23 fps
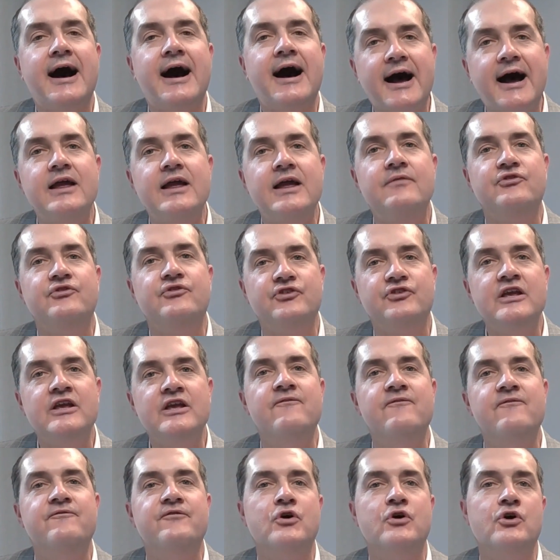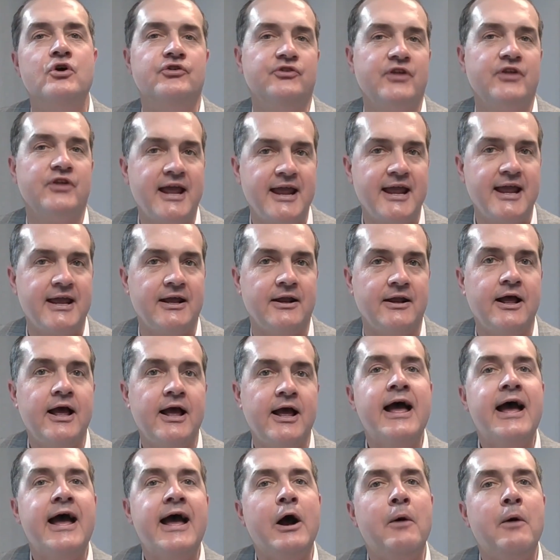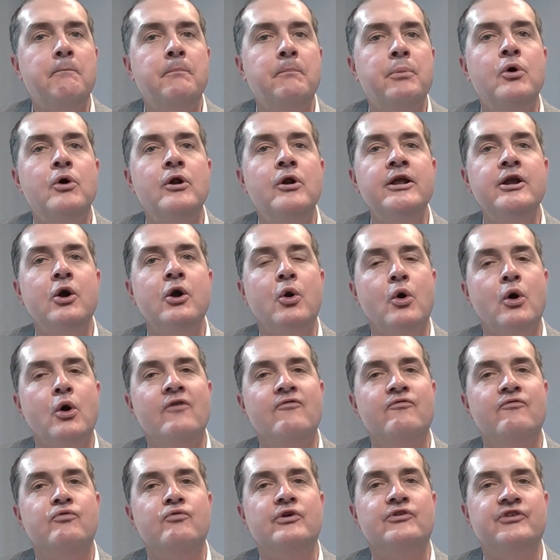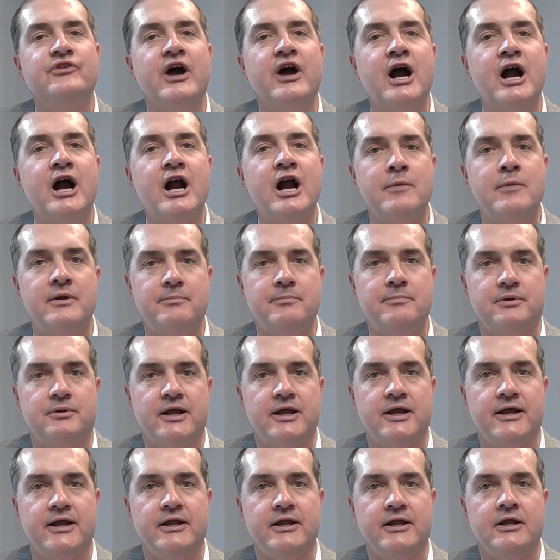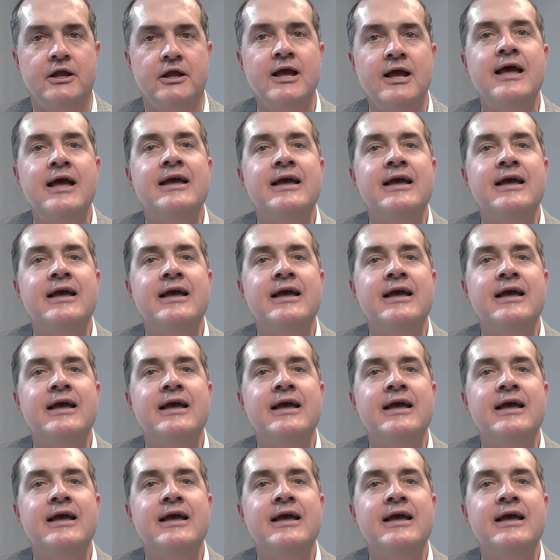I have seen firsthand how putting off retirement planning